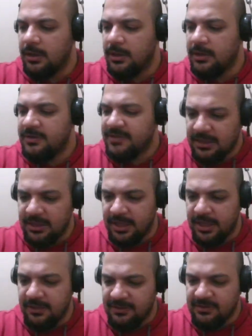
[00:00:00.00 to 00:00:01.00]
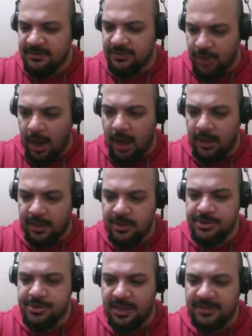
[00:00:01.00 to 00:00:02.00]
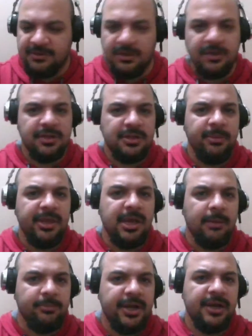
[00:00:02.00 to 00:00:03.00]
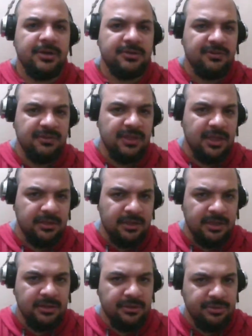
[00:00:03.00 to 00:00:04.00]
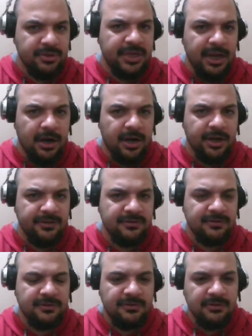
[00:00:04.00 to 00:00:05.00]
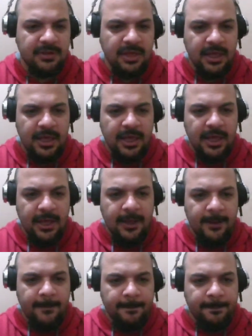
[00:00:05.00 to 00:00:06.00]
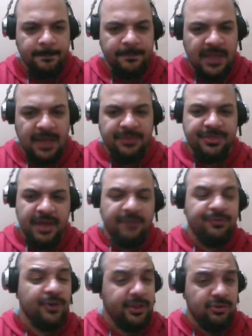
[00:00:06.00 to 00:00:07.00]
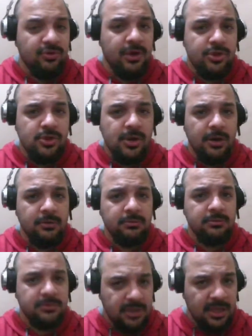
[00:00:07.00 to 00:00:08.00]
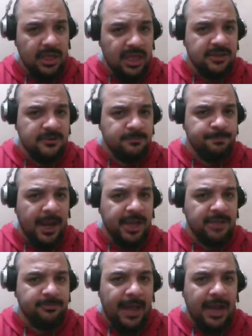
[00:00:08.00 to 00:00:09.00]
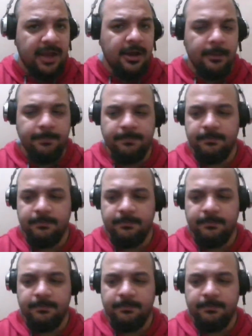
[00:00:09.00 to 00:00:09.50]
suddenly this knowledge, it started to become rare to see in 3D artists, and thankfully to a show, it spiked back up.